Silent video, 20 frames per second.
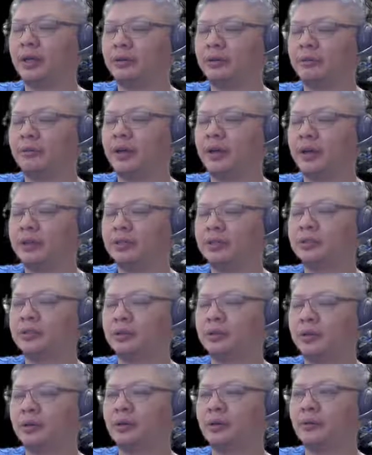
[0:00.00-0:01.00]
advised
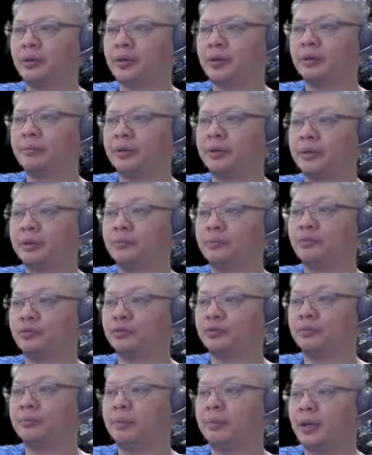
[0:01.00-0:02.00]
or recommended
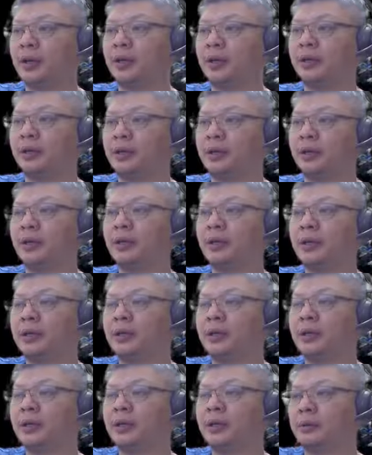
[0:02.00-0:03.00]
move by
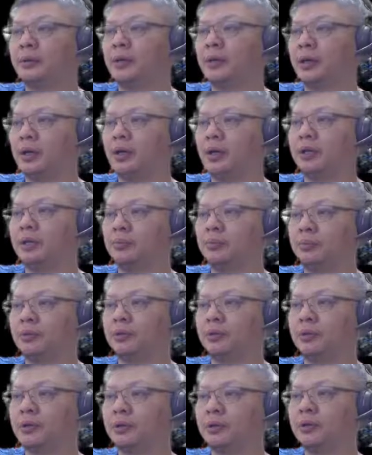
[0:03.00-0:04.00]
in the
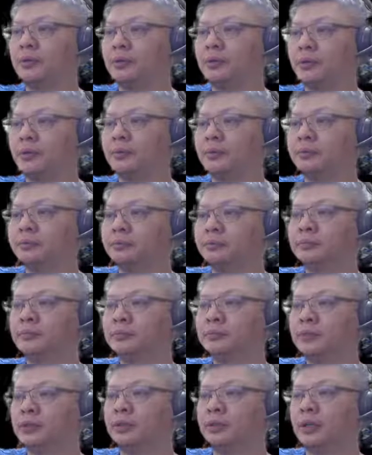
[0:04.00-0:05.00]
book.
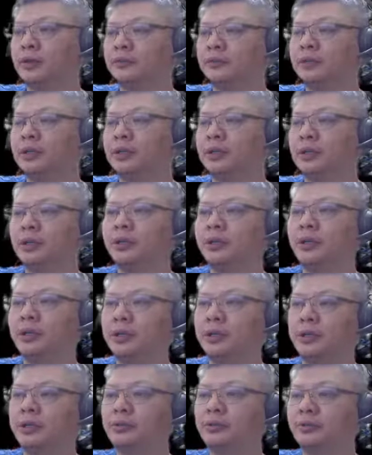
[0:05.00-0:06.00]
So after
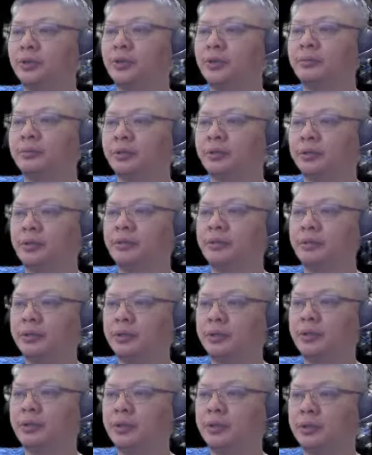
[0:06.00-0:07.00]
trading
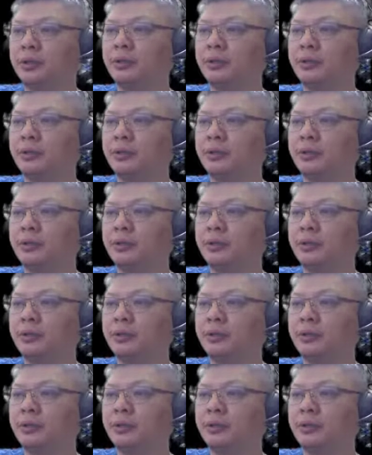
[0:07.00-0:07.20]
material,